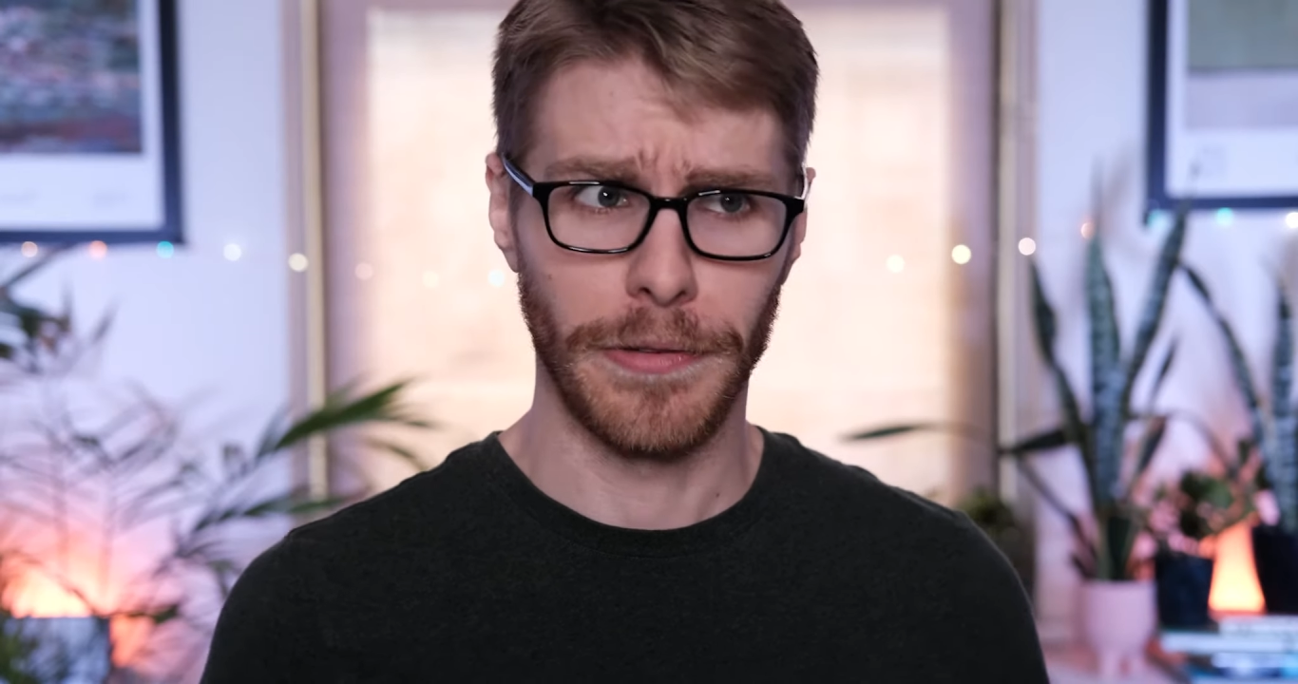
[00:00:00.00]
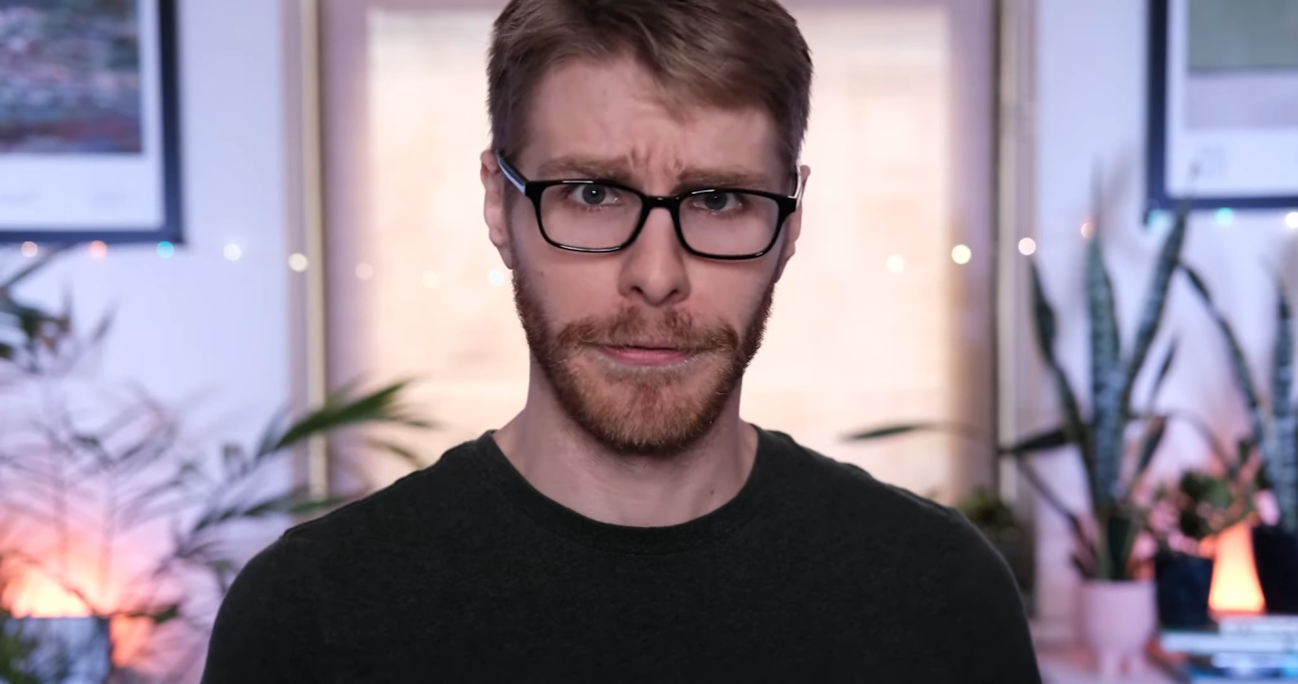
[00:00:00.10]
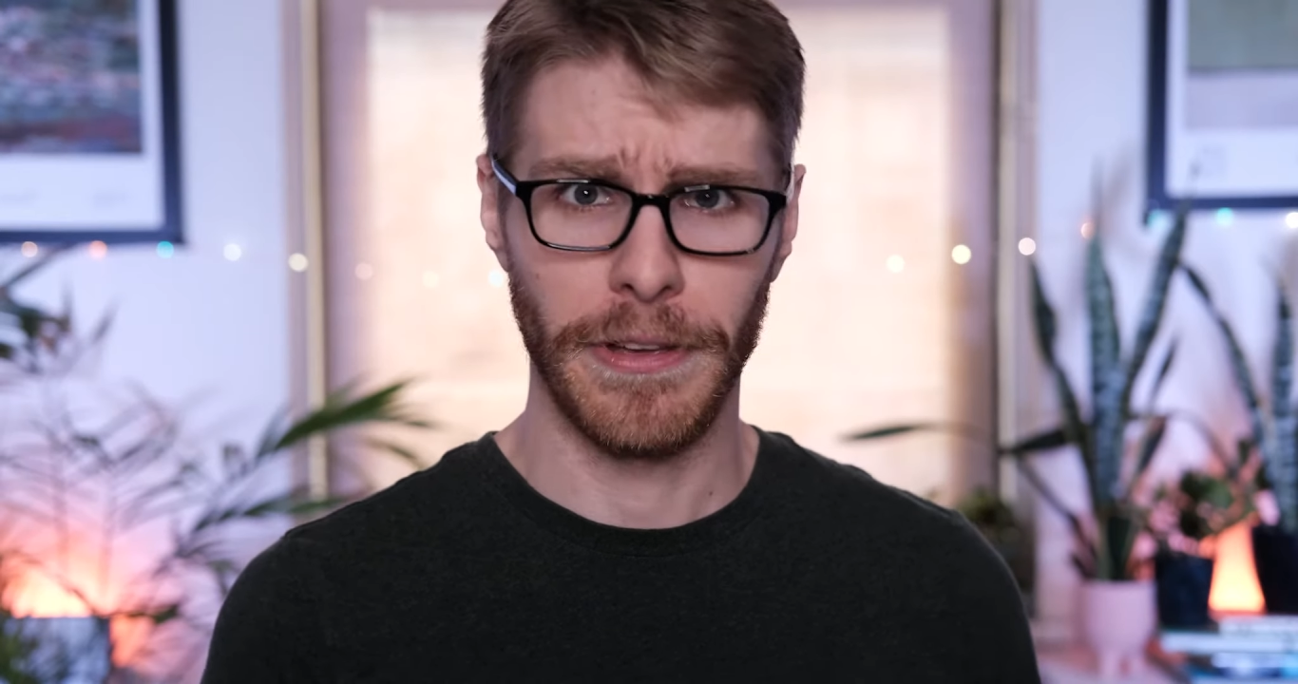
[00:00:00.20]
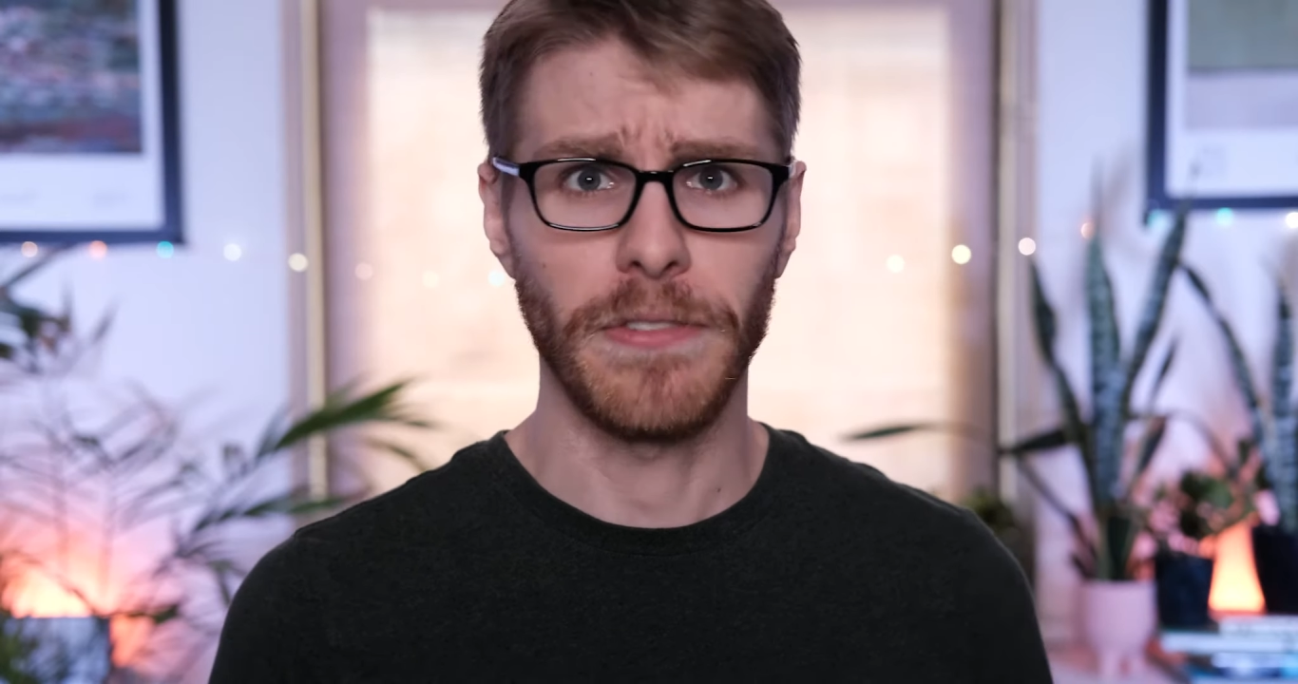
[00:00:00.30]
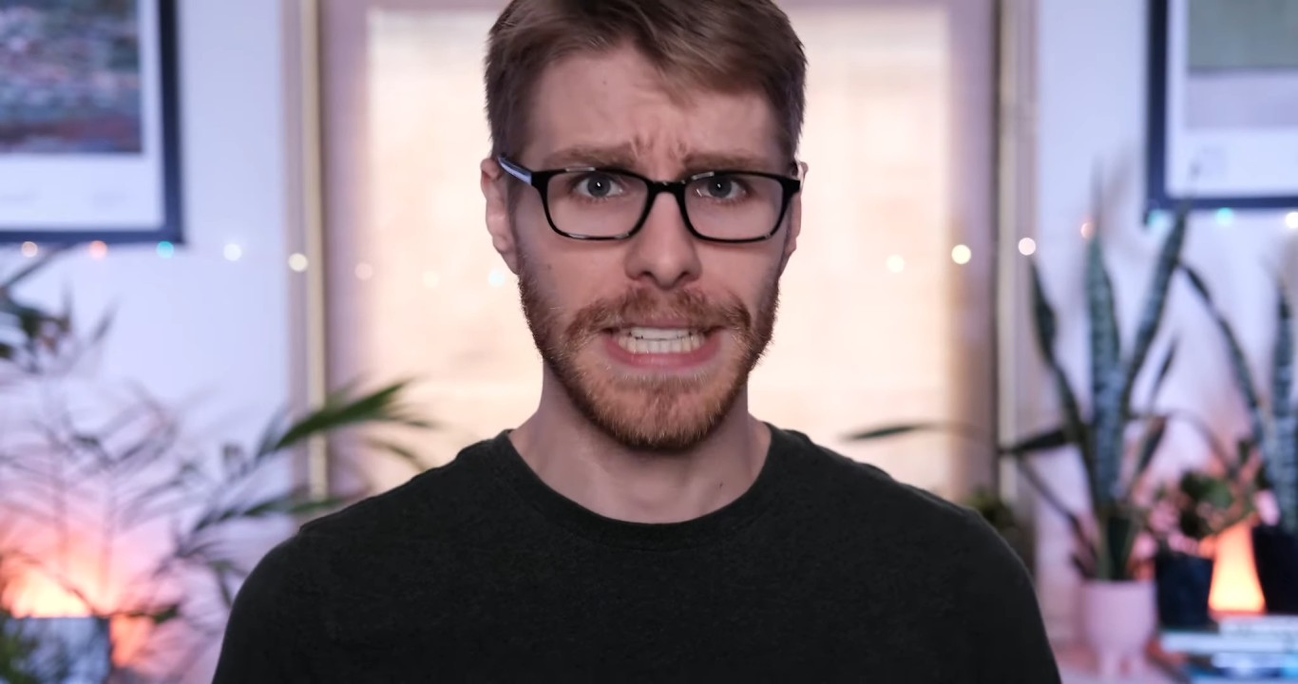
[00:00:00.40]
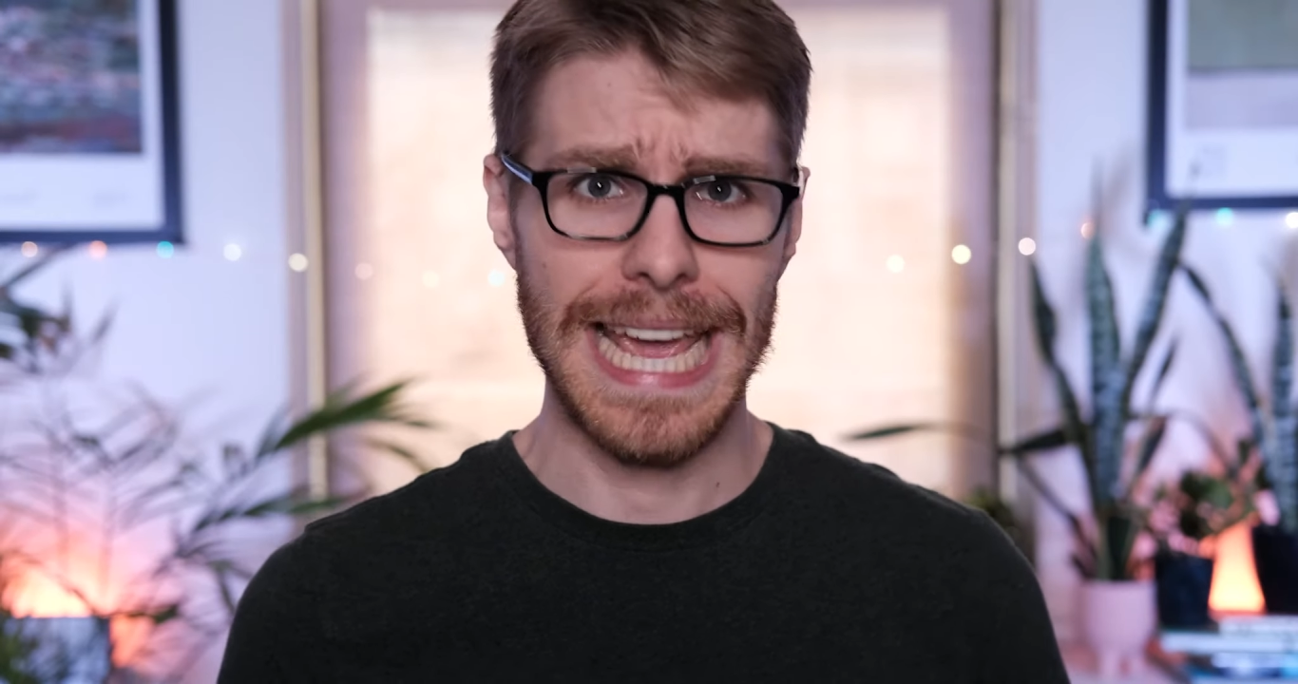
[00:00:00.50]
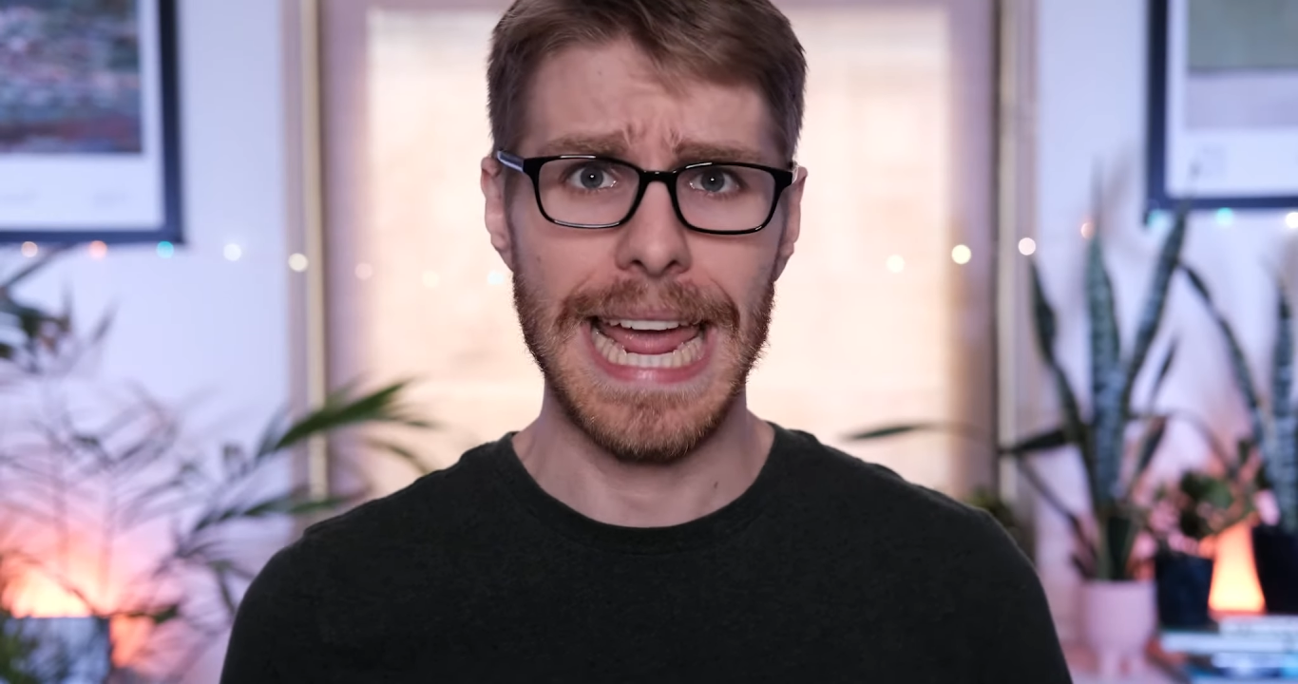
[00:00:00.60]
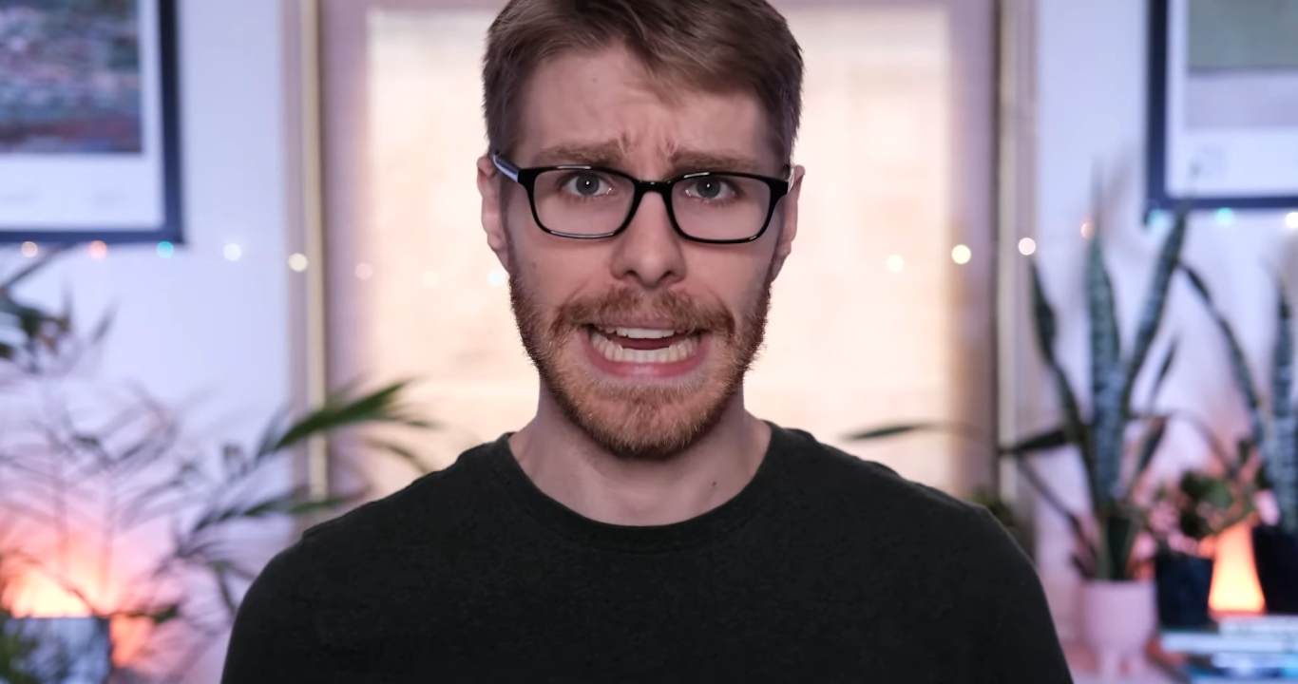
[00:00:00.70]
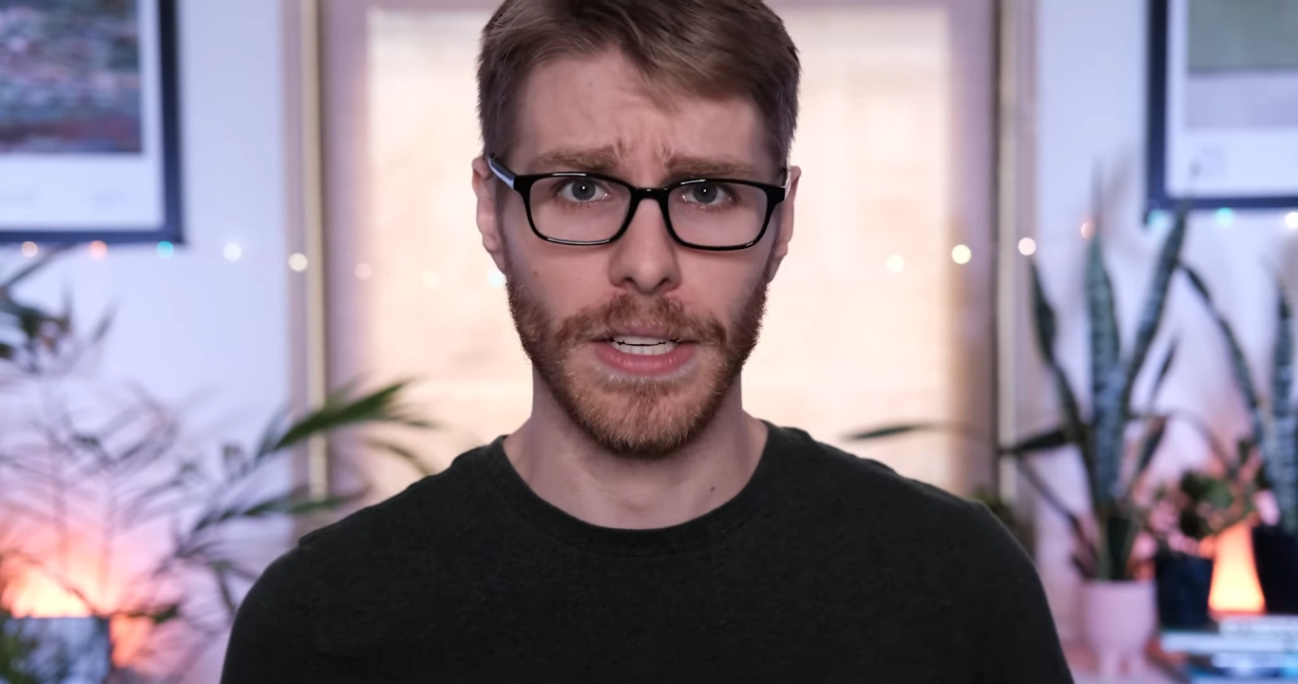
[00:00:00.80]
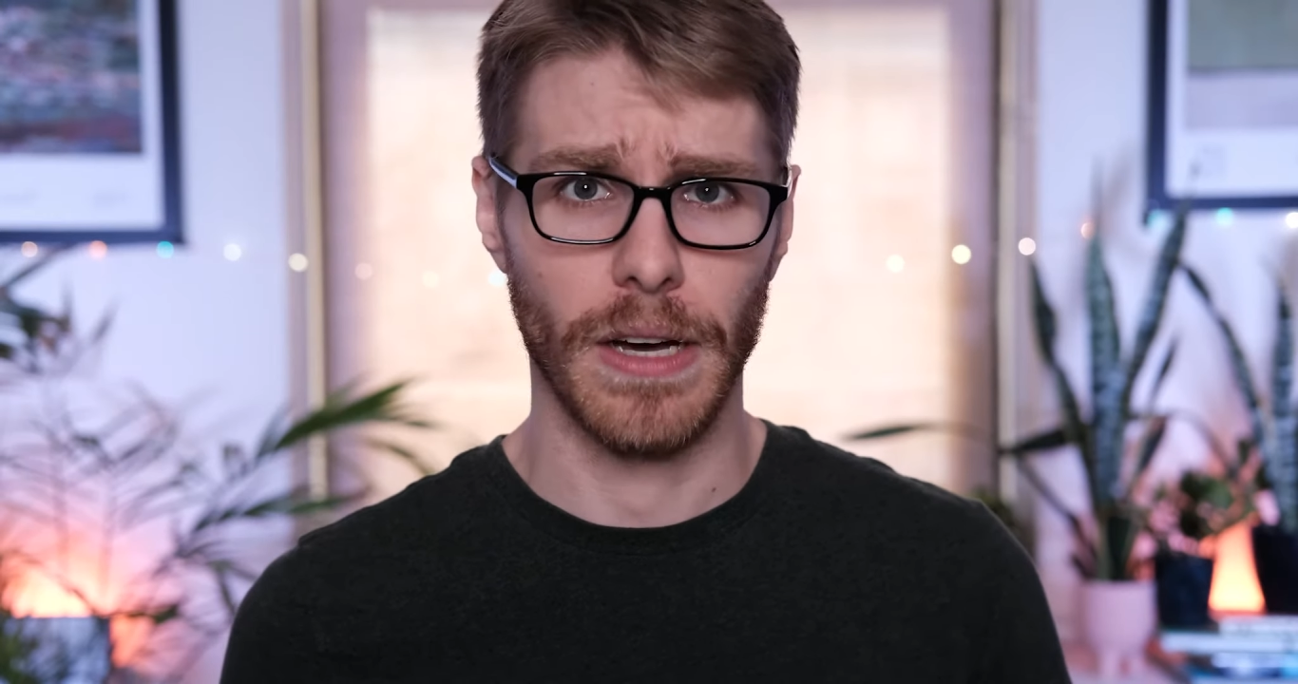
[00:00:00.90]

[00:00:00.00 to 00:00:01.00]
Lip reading: 58